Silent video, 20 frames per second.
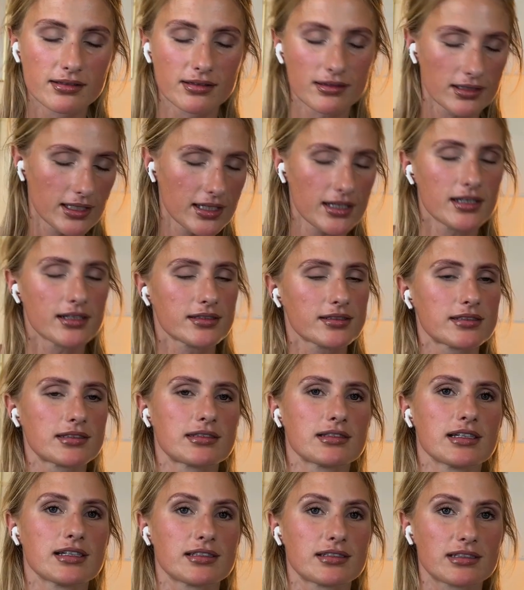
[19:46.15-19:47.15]

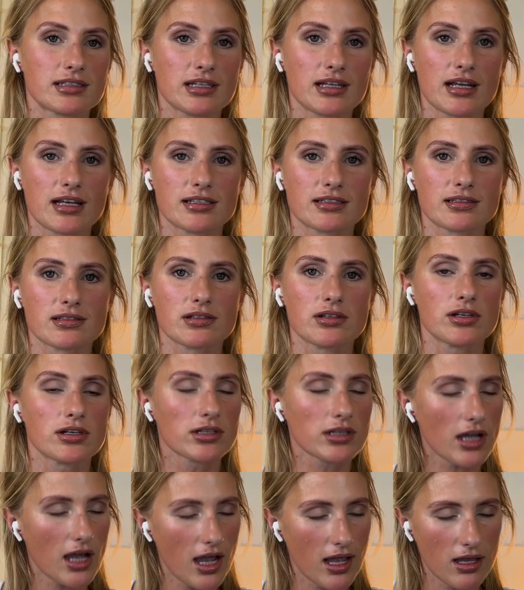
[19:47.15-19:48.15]
This is today's
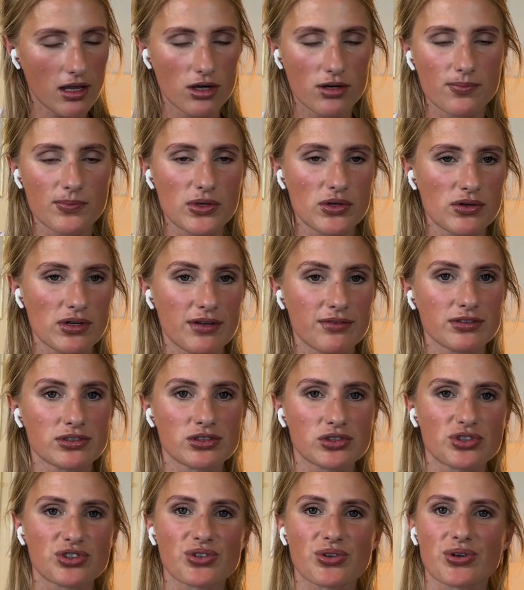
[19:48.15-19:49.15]
look. I hope you have
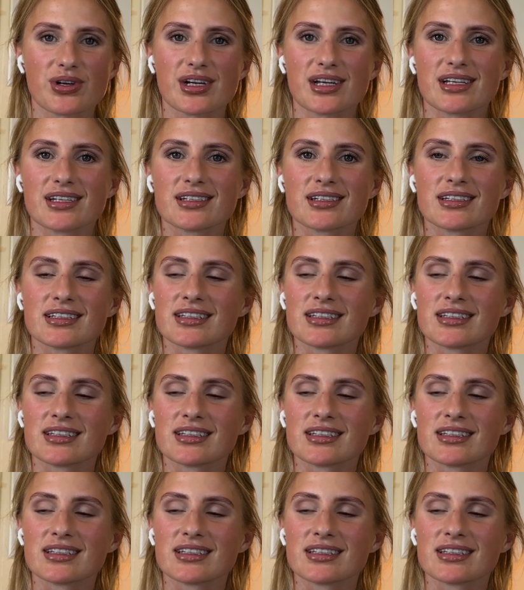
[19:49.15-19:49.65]
enjoyed